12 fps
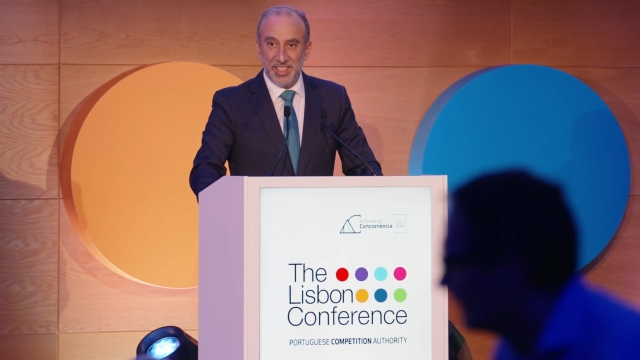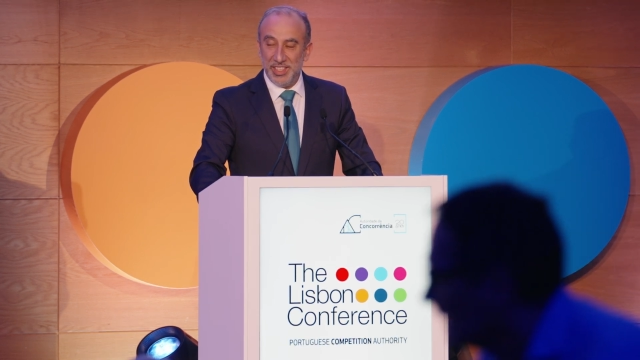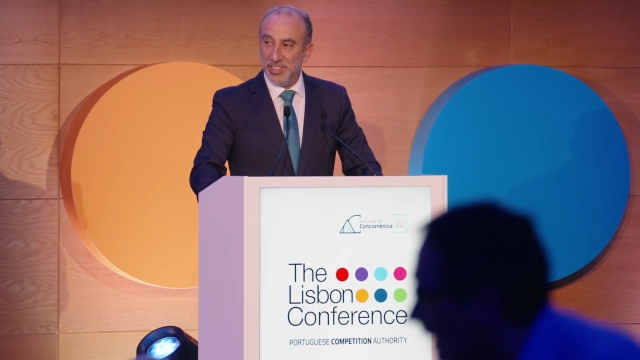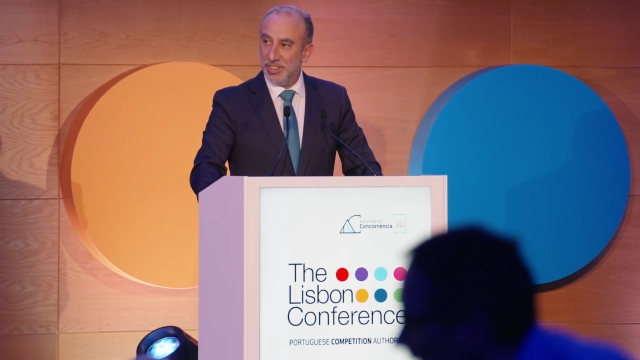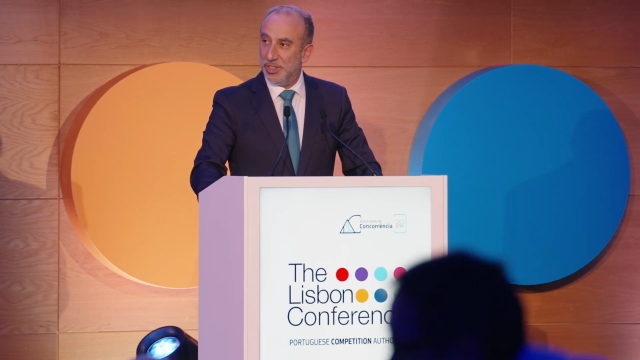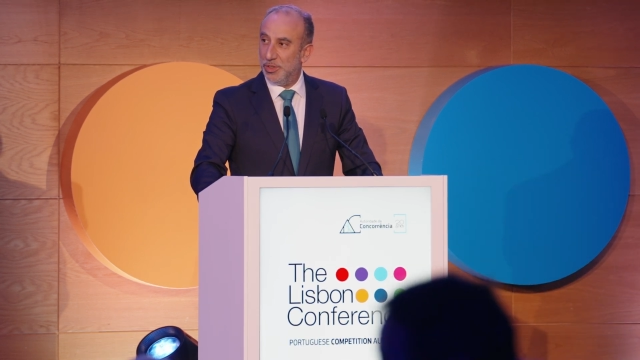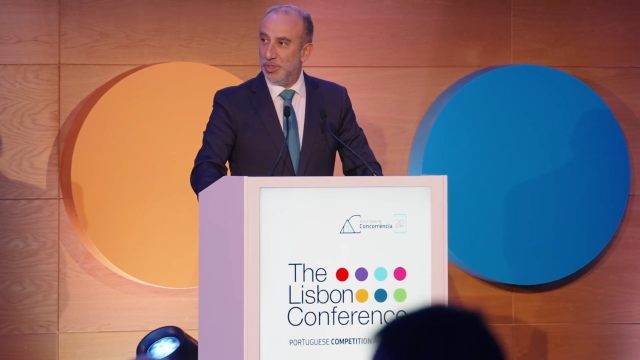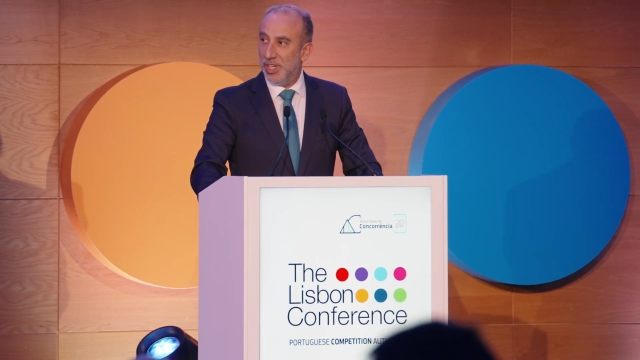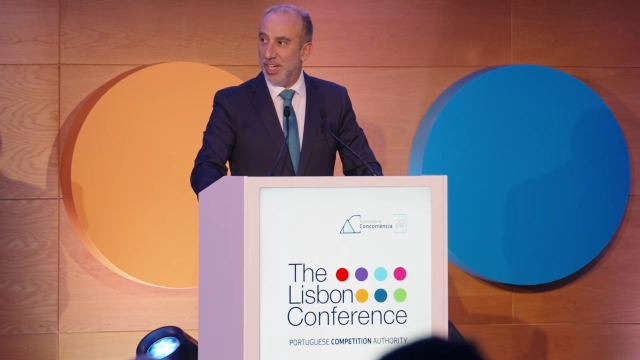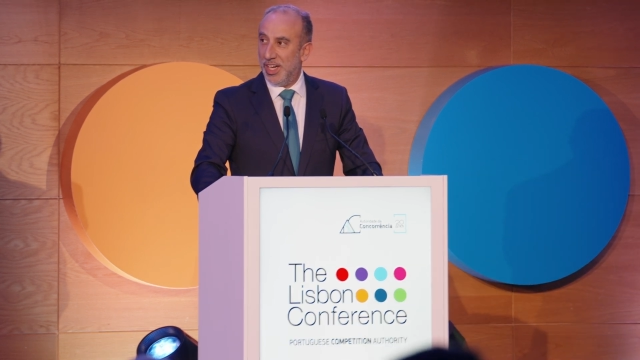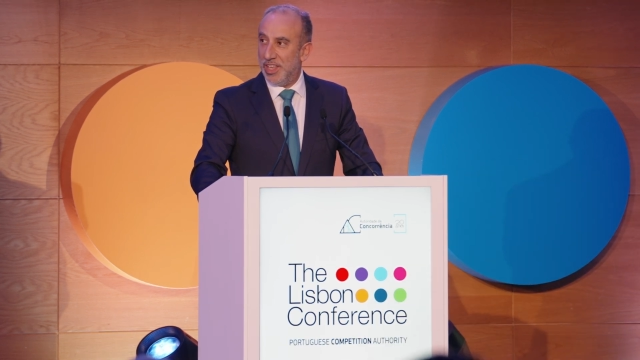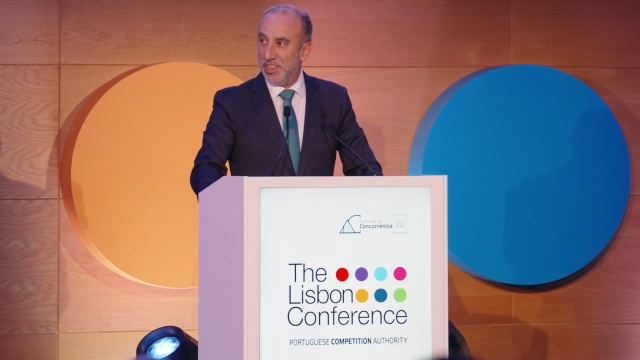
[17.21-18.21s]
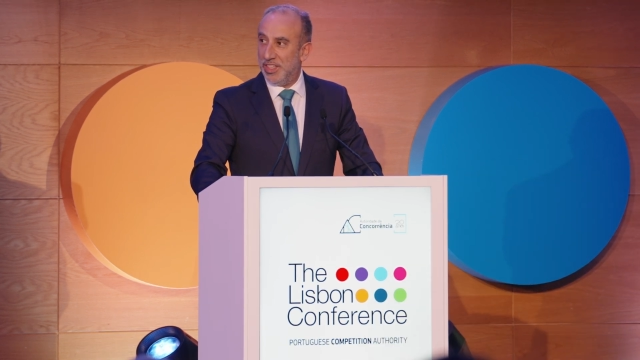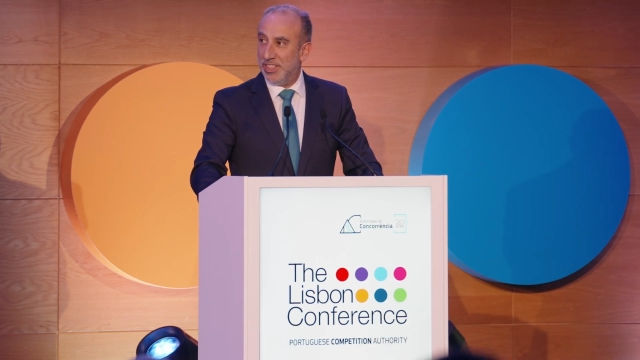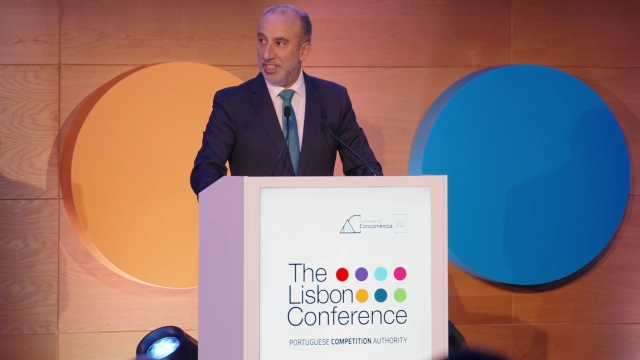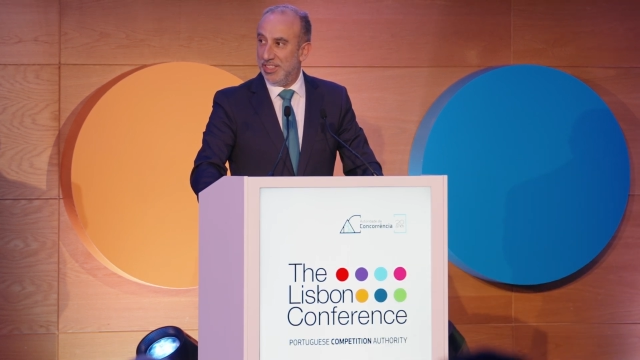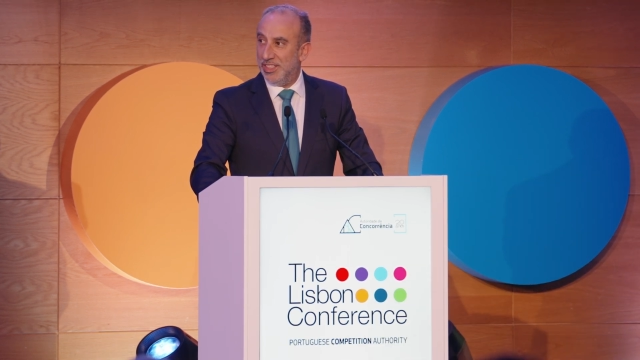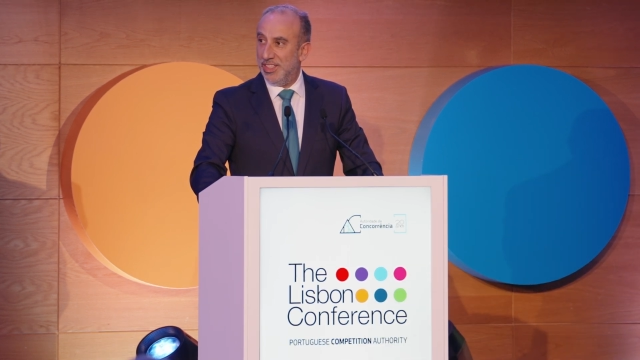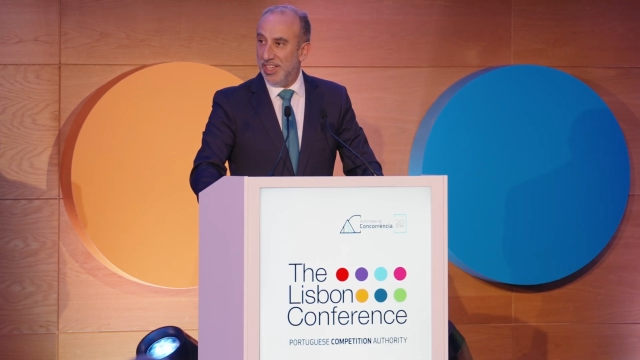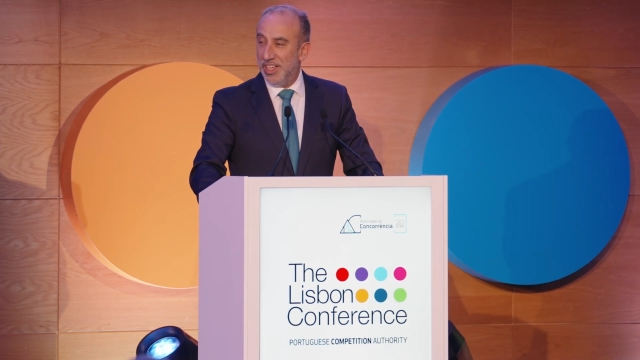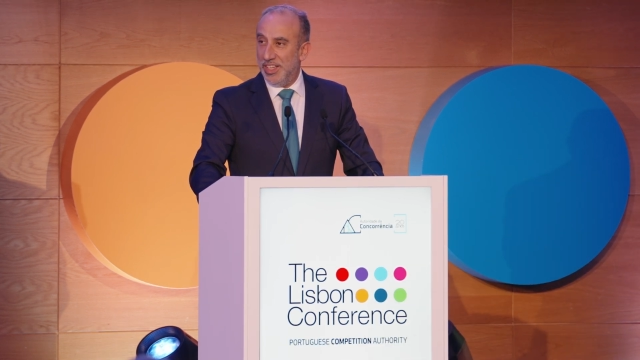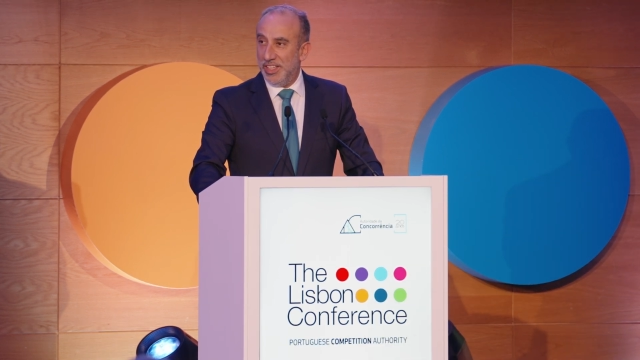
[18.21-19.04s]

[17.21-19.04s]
So I think